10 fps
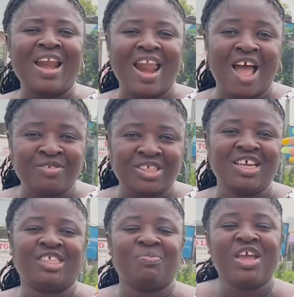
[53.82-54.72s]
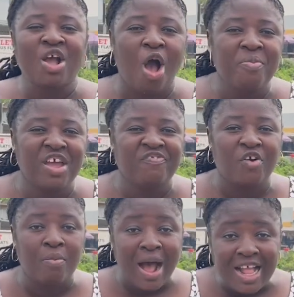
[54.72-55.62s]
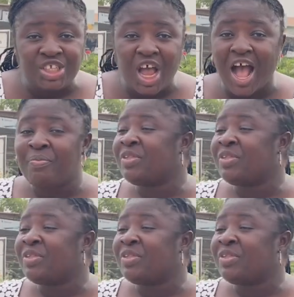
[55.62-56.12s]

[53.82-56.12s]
left is me coming from Aja,